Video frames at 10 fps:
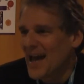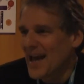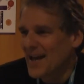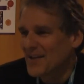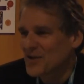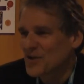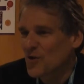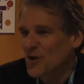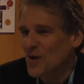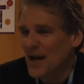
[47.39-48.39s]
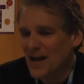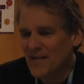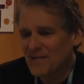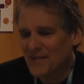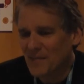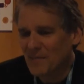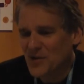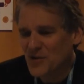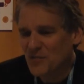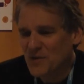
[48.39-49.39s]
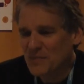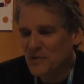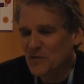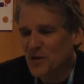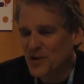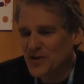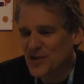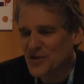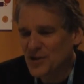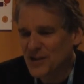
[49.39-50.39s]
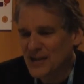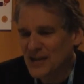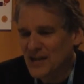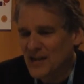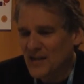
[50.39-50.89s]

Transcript: And so you have a bunch of people who are essentially